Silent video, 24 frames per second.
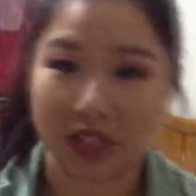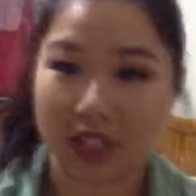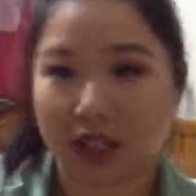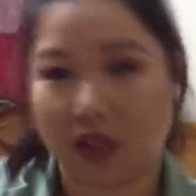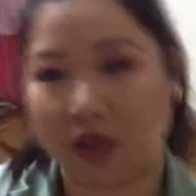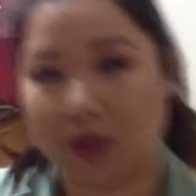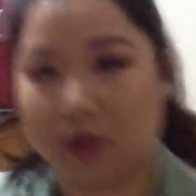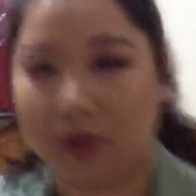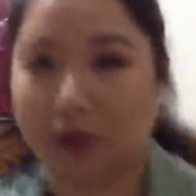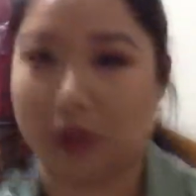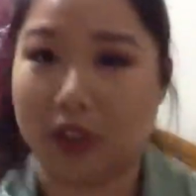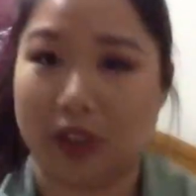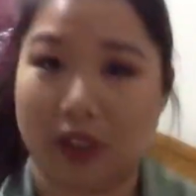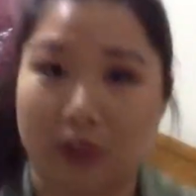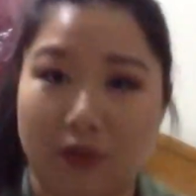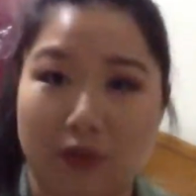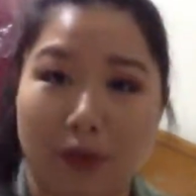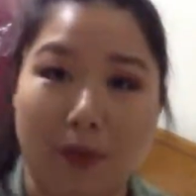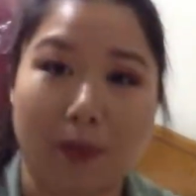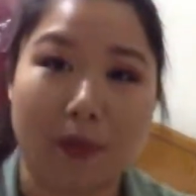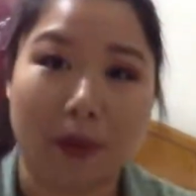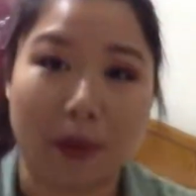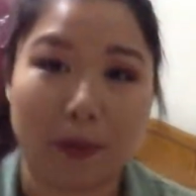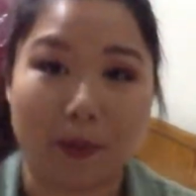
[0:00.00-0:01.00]
I don't really
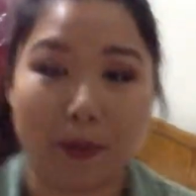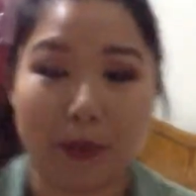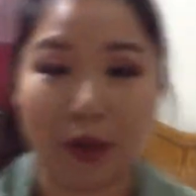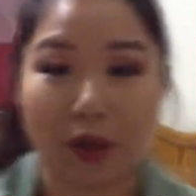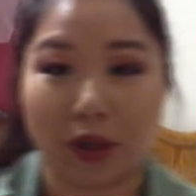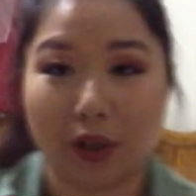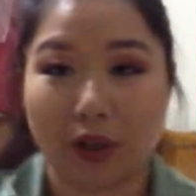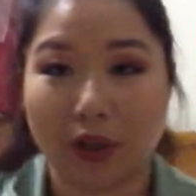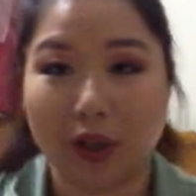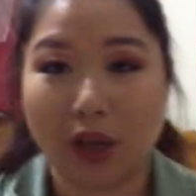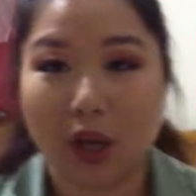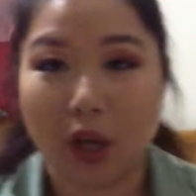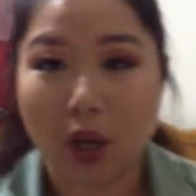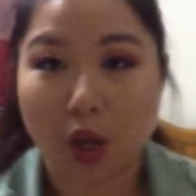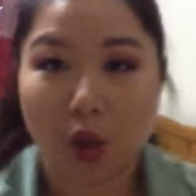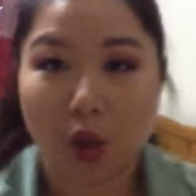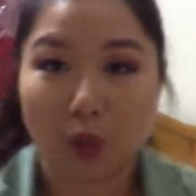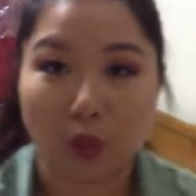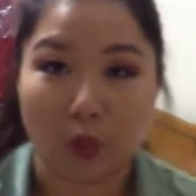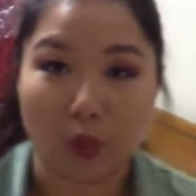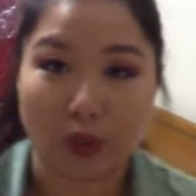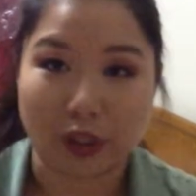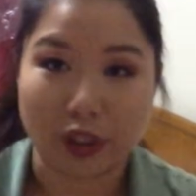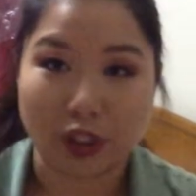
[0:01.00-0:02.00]
remember
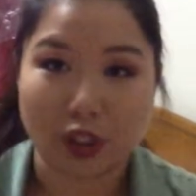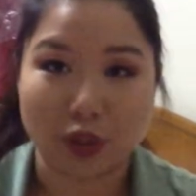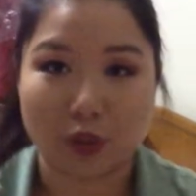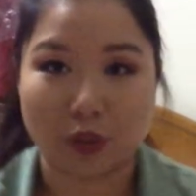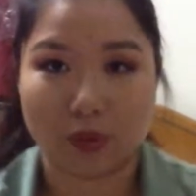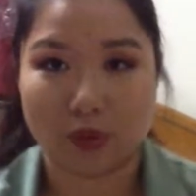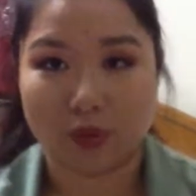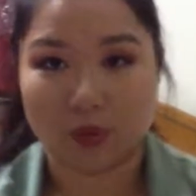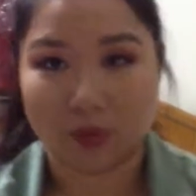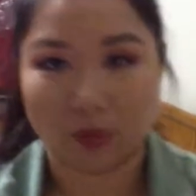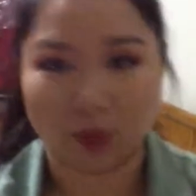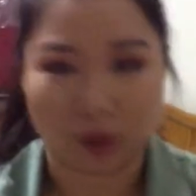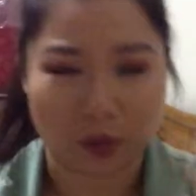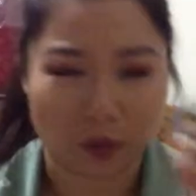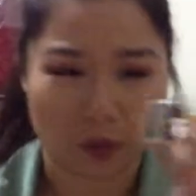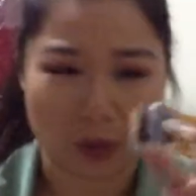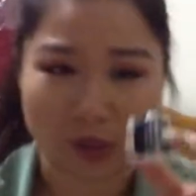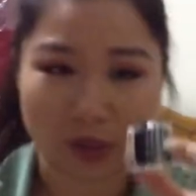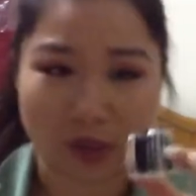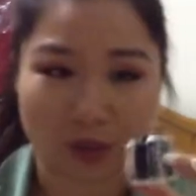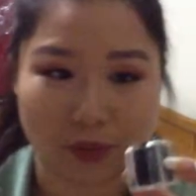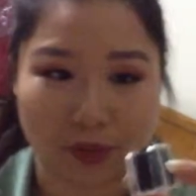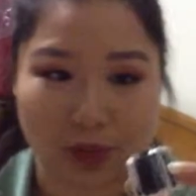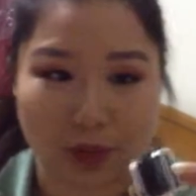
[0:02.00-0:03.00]
which one
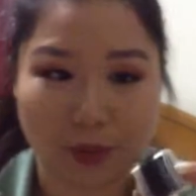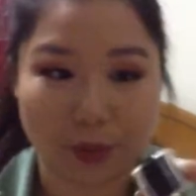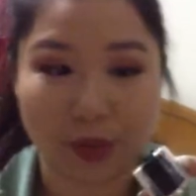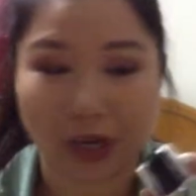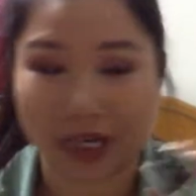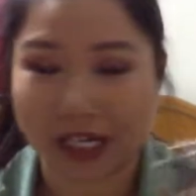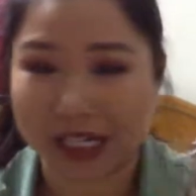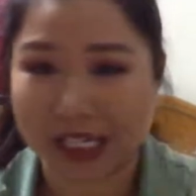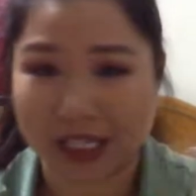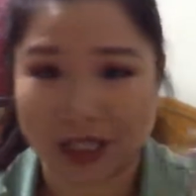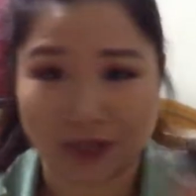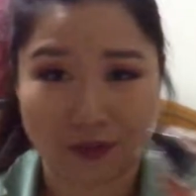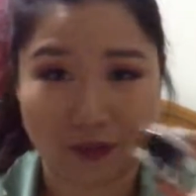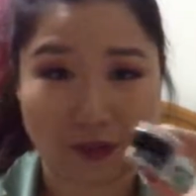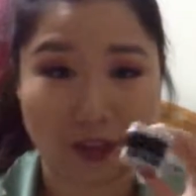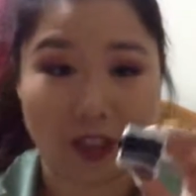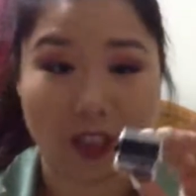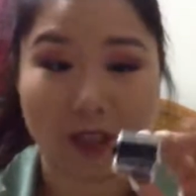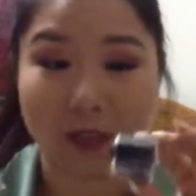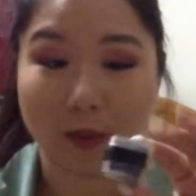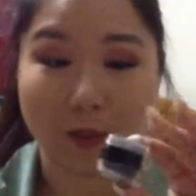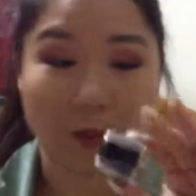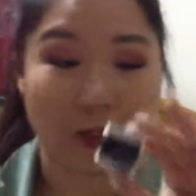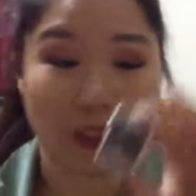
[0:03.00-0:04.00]
was the right pricing for
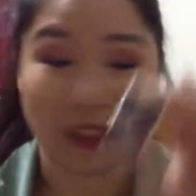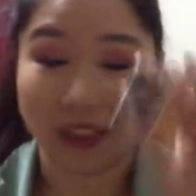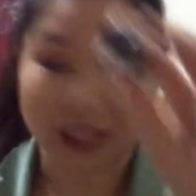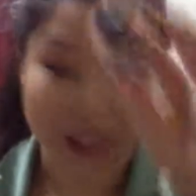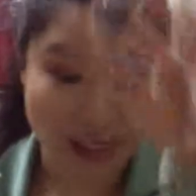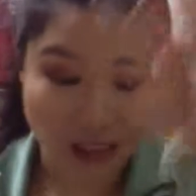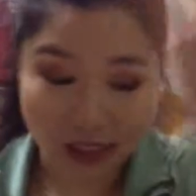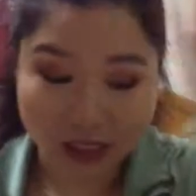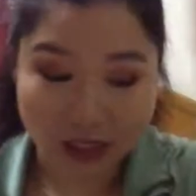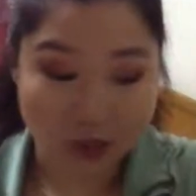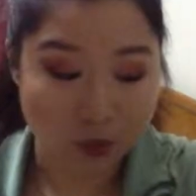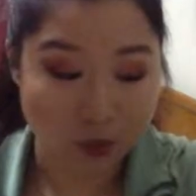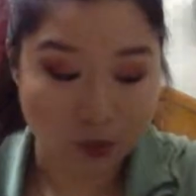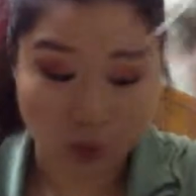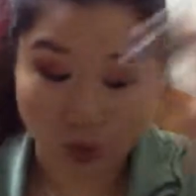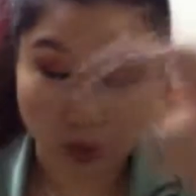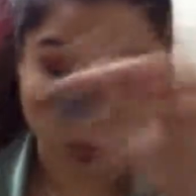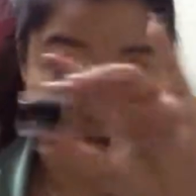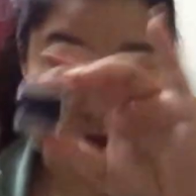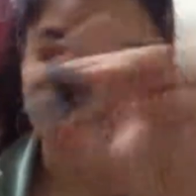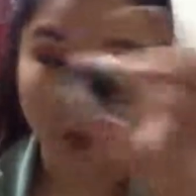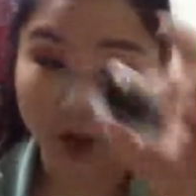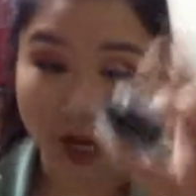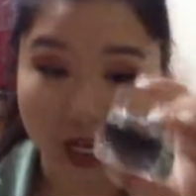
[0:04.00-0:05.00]
this, but this doesn't
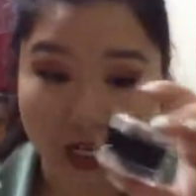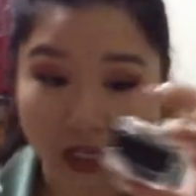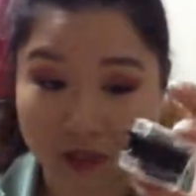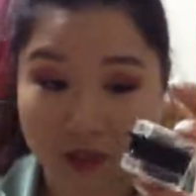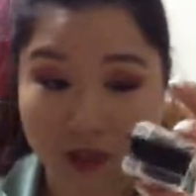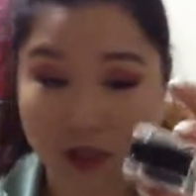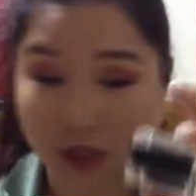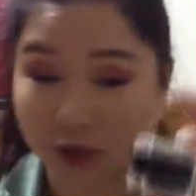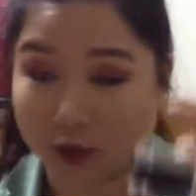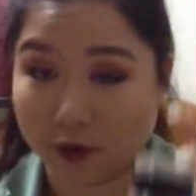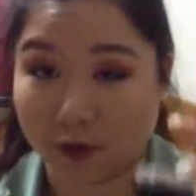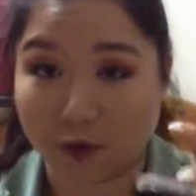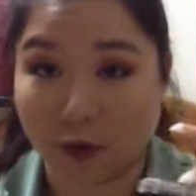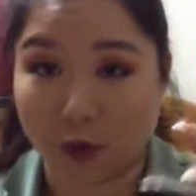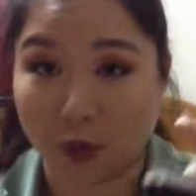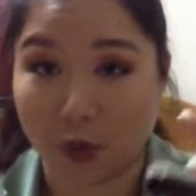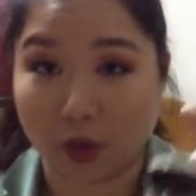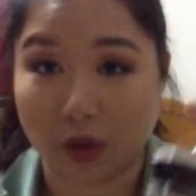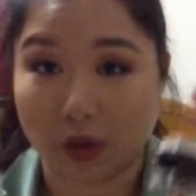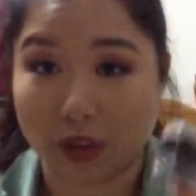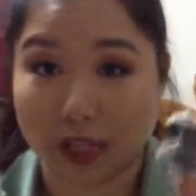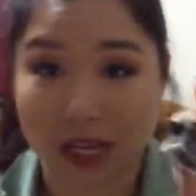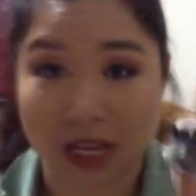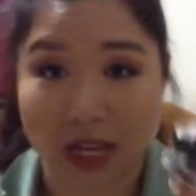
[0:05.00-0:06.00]
work for any of the
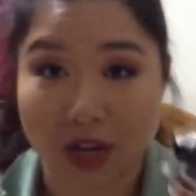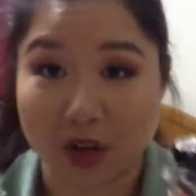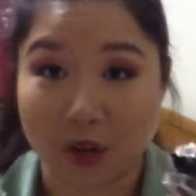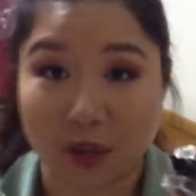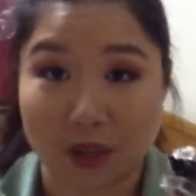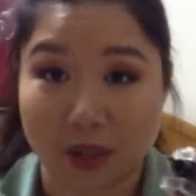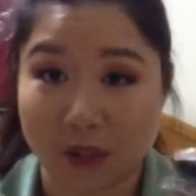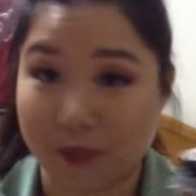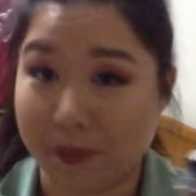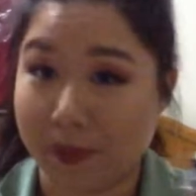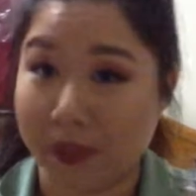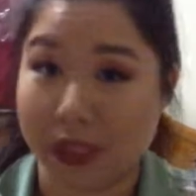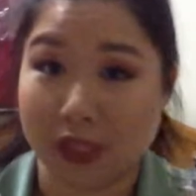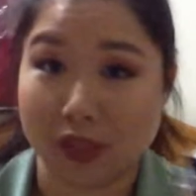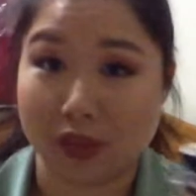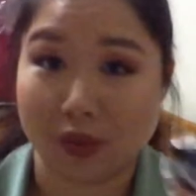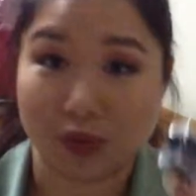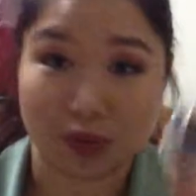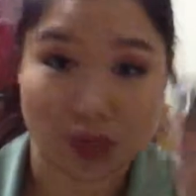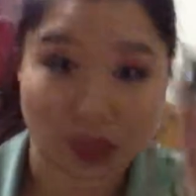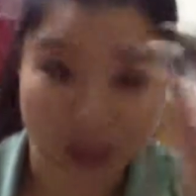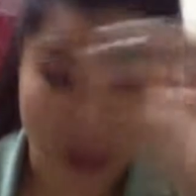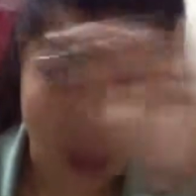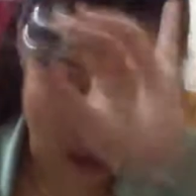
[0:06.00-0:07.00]
Sephora Nano lip
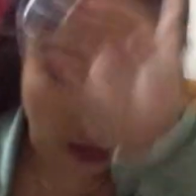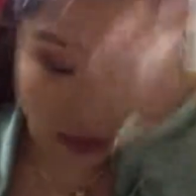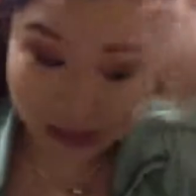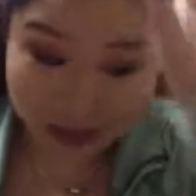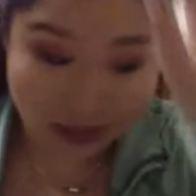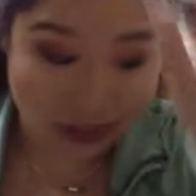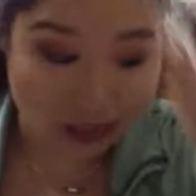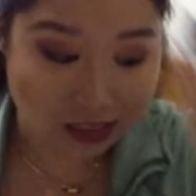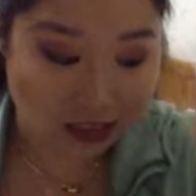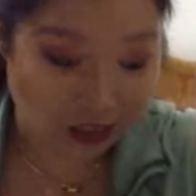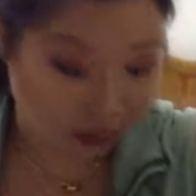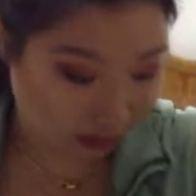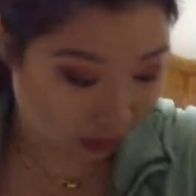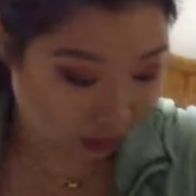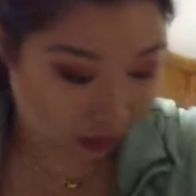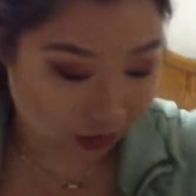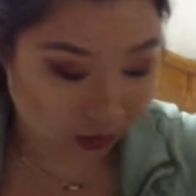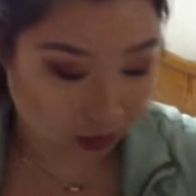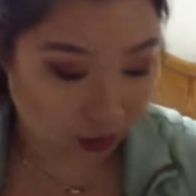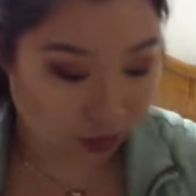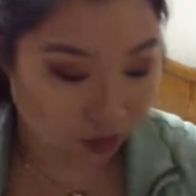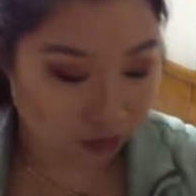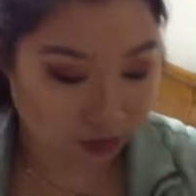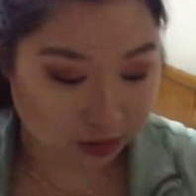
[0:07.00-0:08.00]
pencils because it gets stuck in
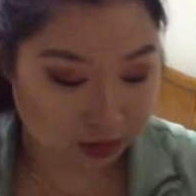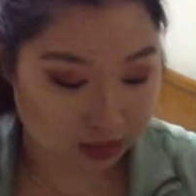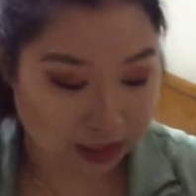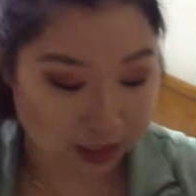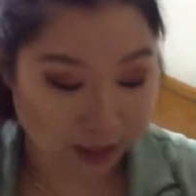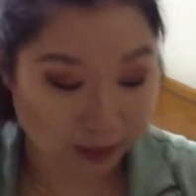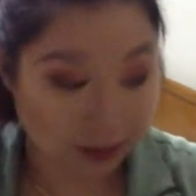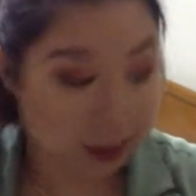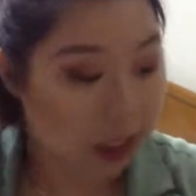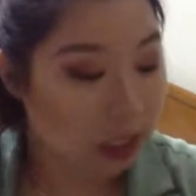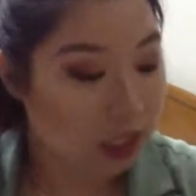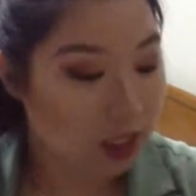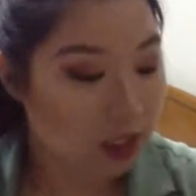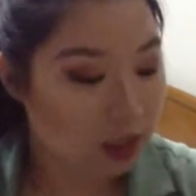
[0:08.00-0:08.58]
there all the time.